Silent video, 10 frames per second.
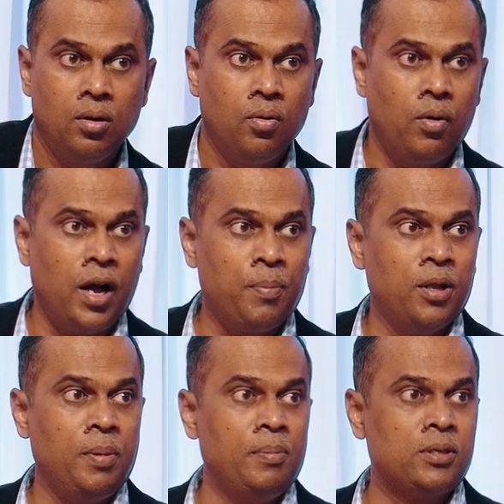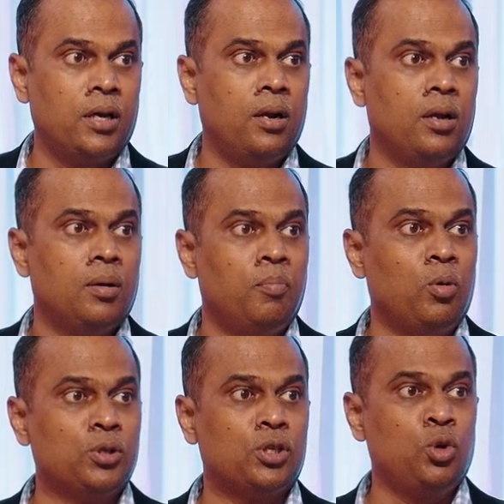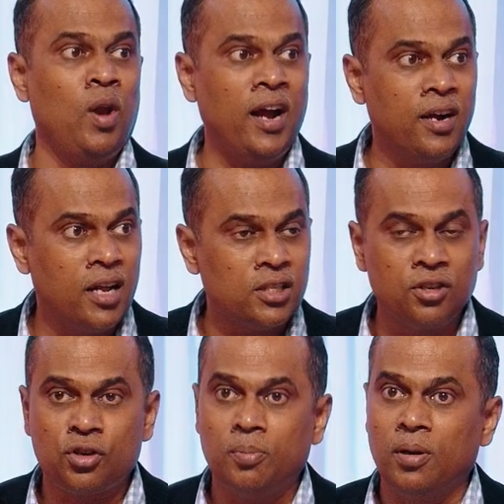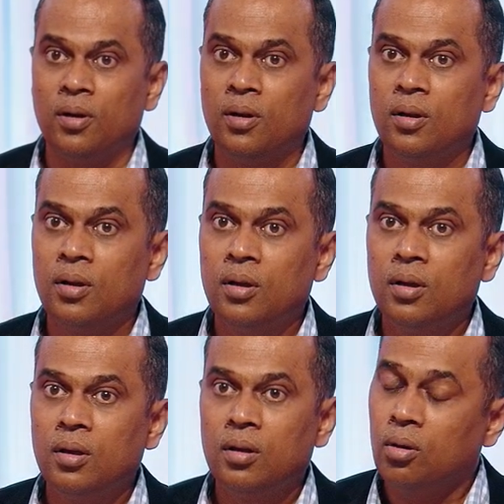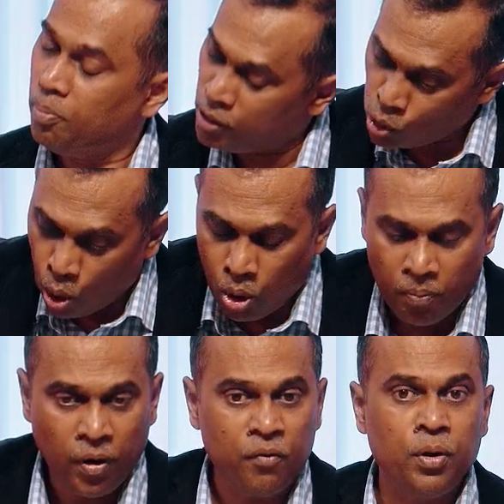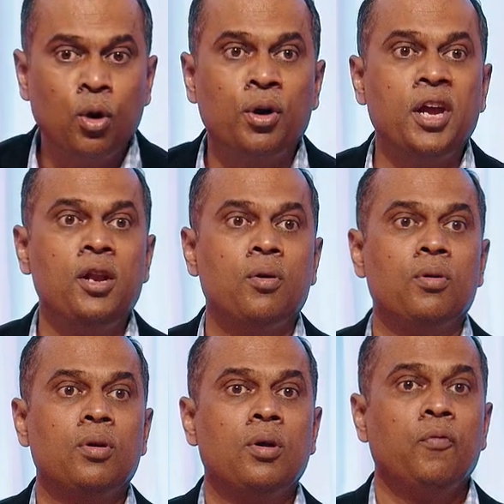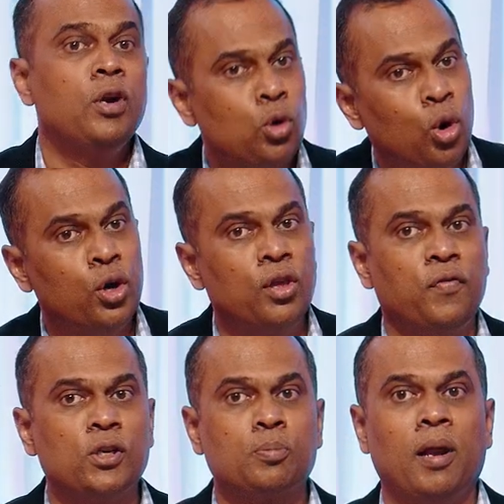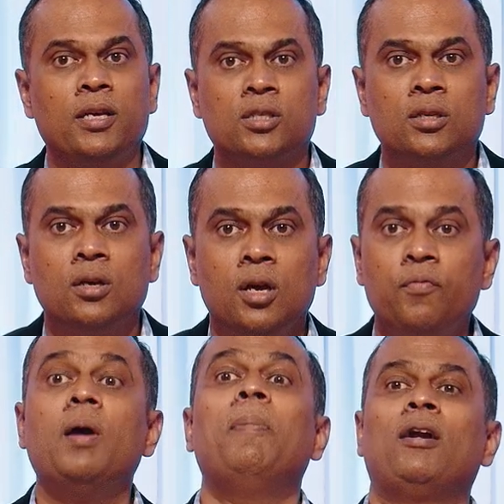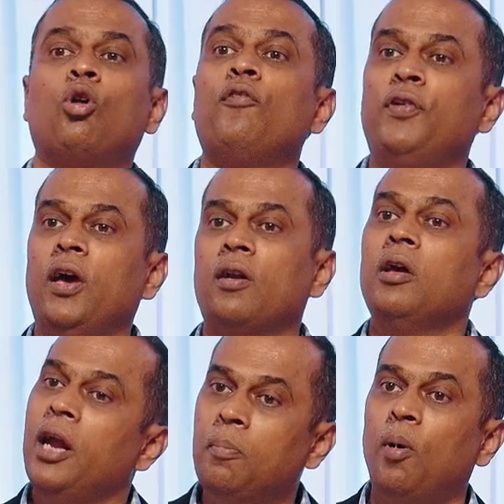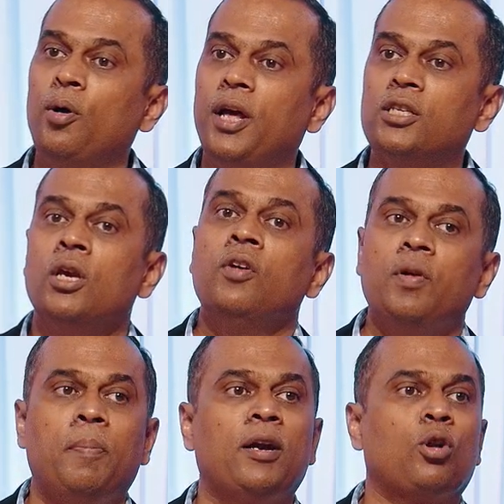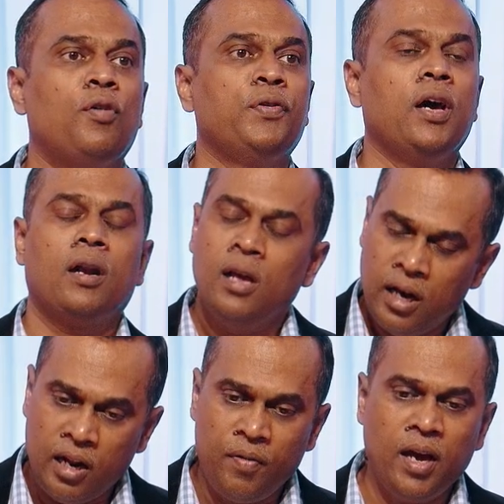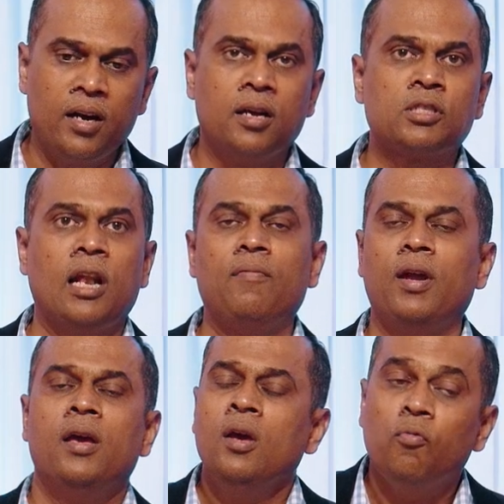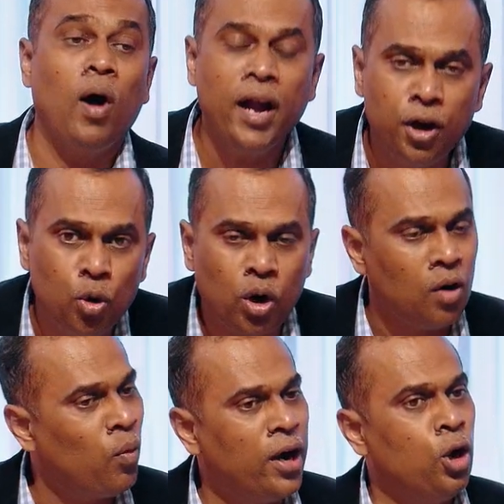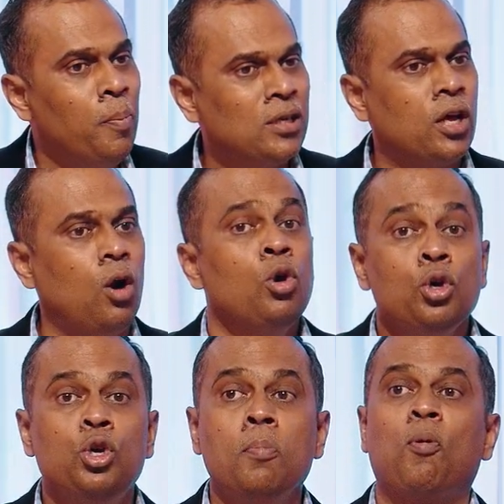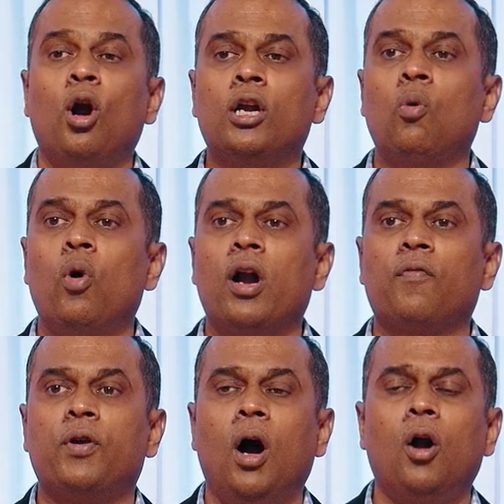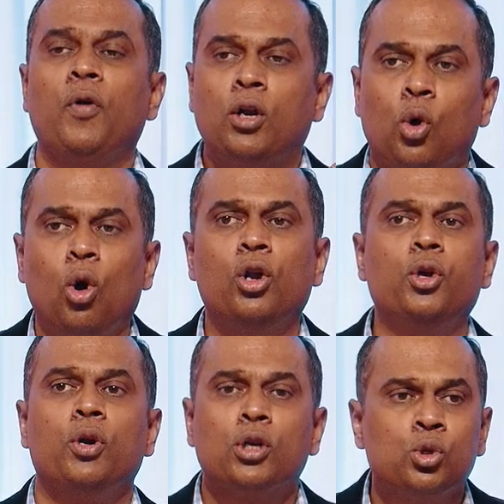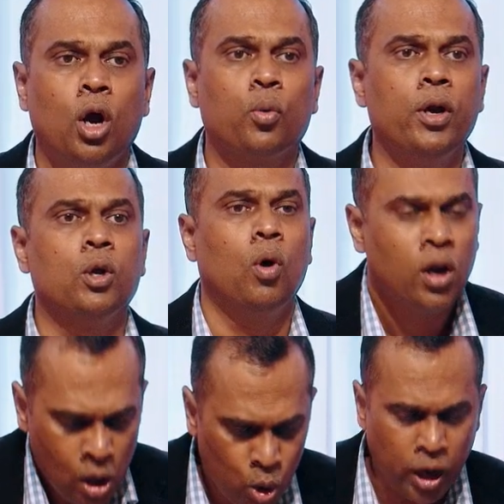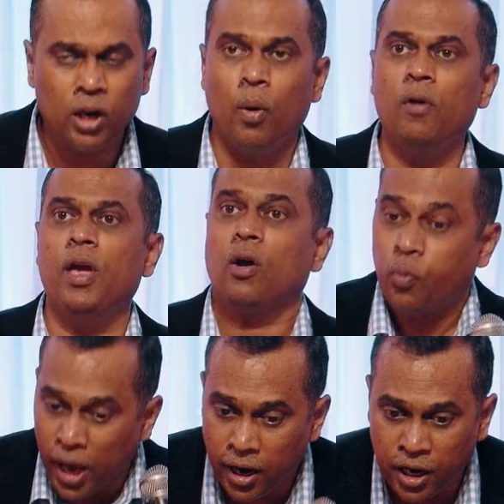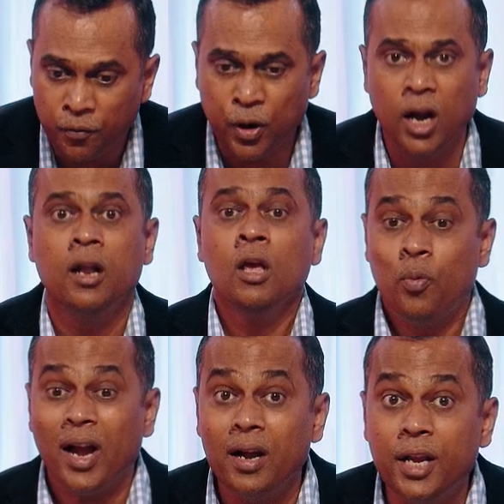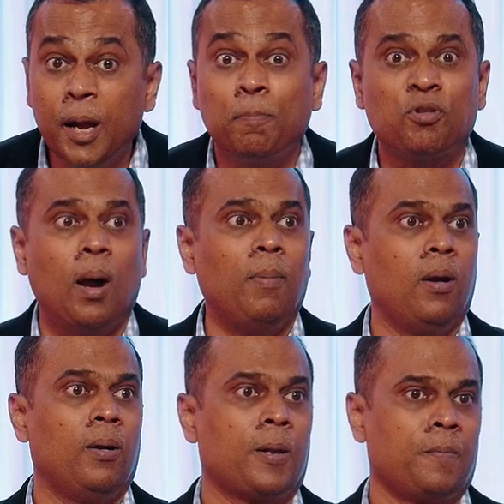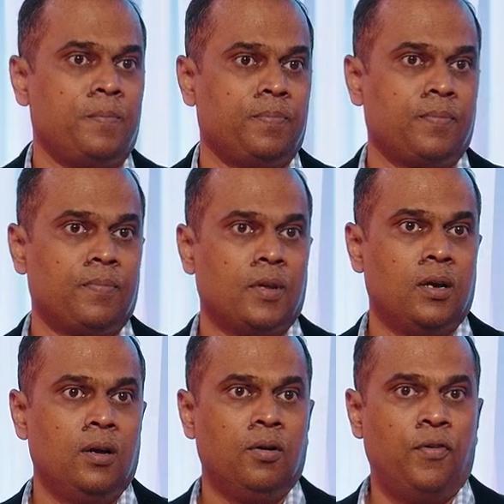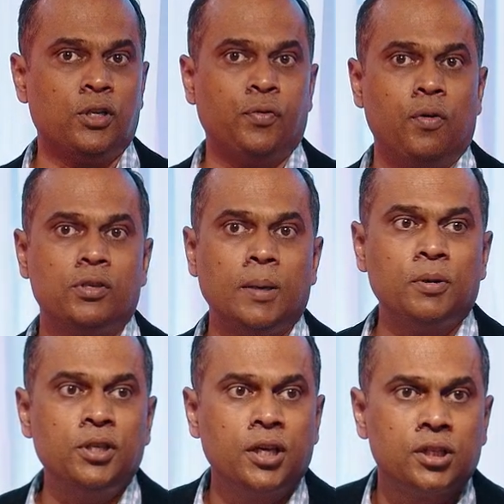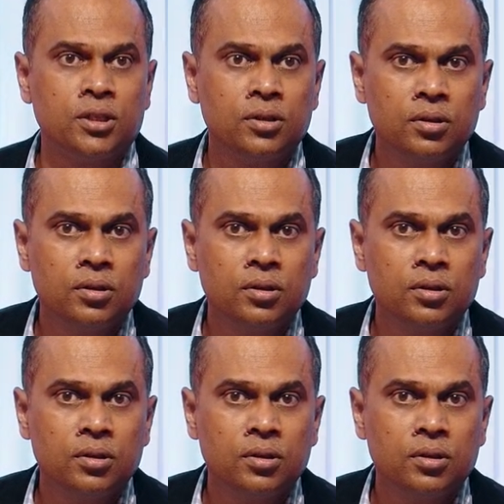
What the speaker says: What happened? The people said, Moses, you landed us in trouble. Please go home. We don't need you. We told you in the first place. We are better off here in bondage. We are better off here living under slavery. Why did you come? Why did you mess around? You brought the word of God. We told you it is not going to work. Look at the way we are. We are in difficult. We are in deep trouble. Fast forward, chapter 6.